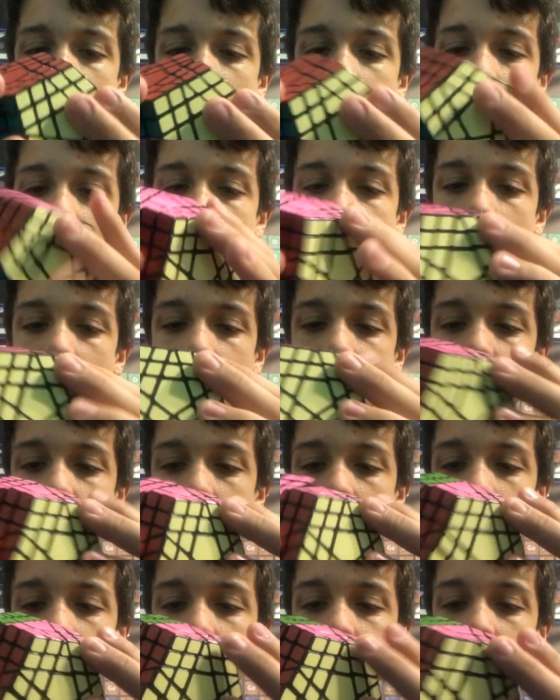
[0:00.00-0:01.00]
I haven't
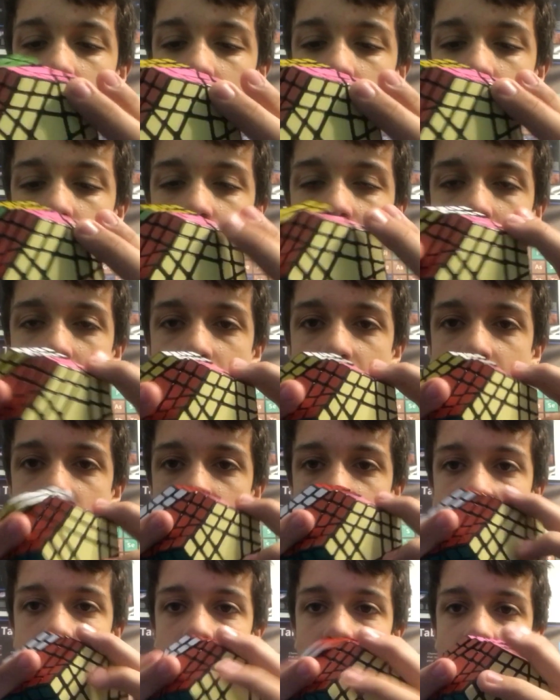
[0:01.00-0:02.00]
solved this one. I've solved it like
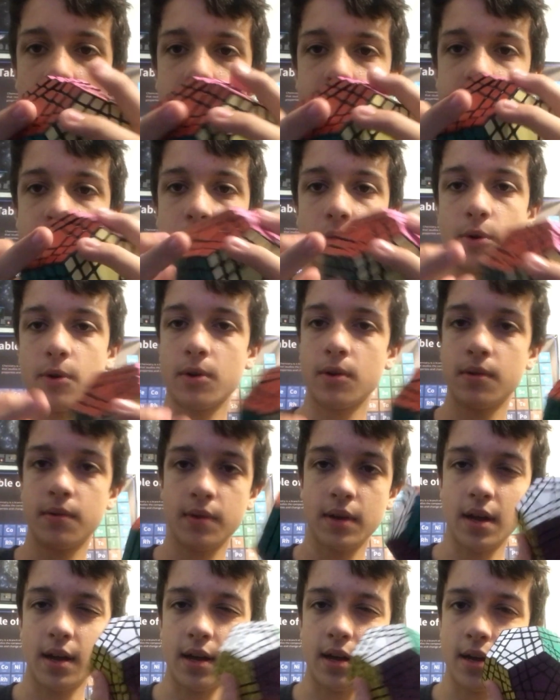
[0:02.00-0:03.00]
3 times total.
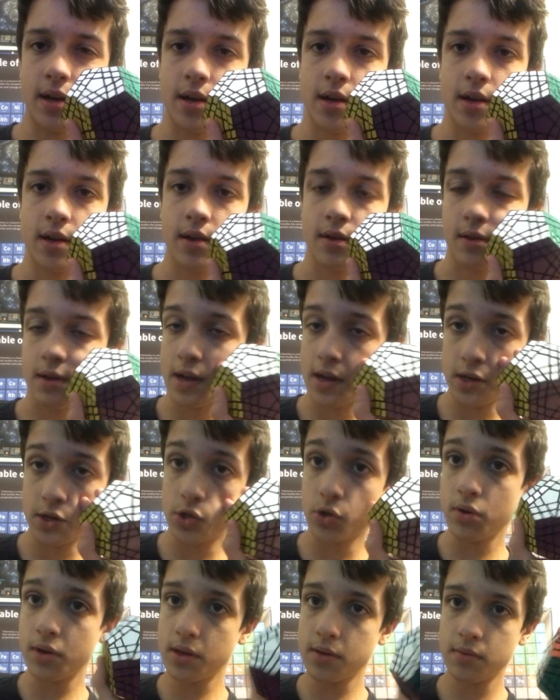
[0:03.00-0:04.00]
I
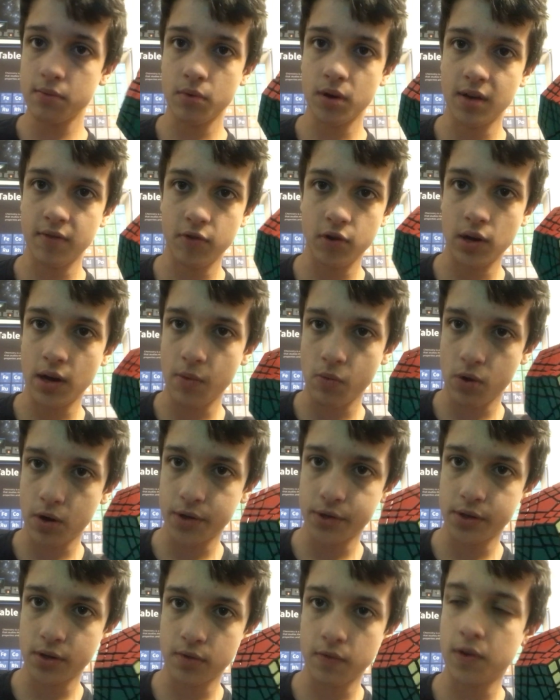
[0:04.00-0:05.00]
enjoy it whenever I
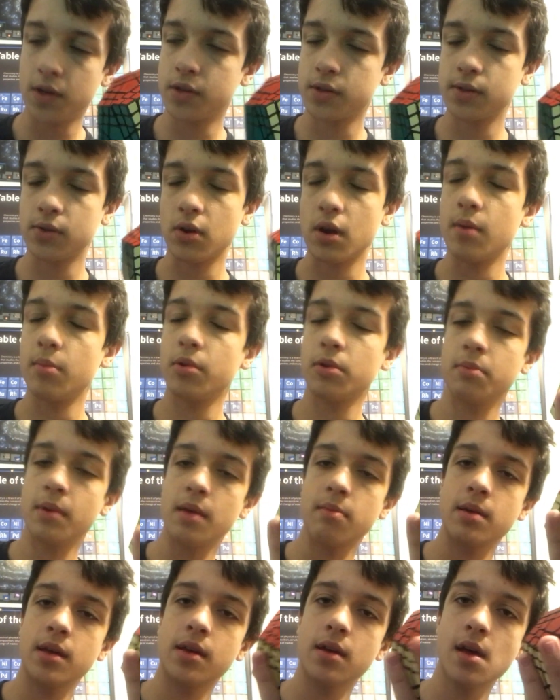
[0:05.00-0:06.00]
want to solve it scrambled
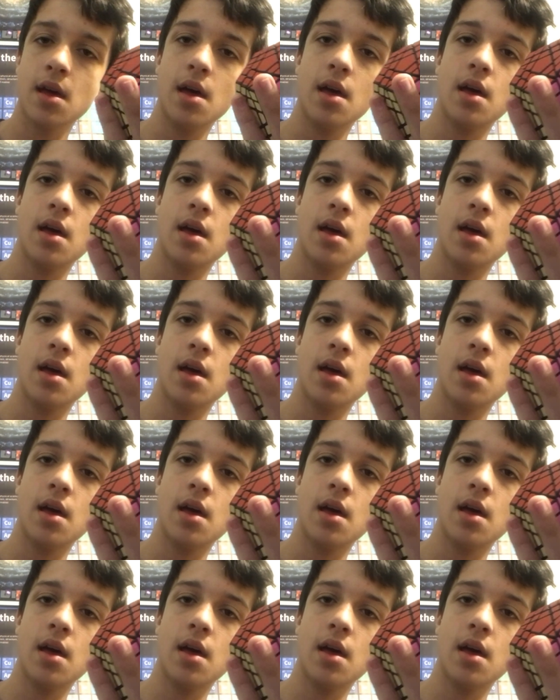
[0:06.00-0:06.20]
maybe.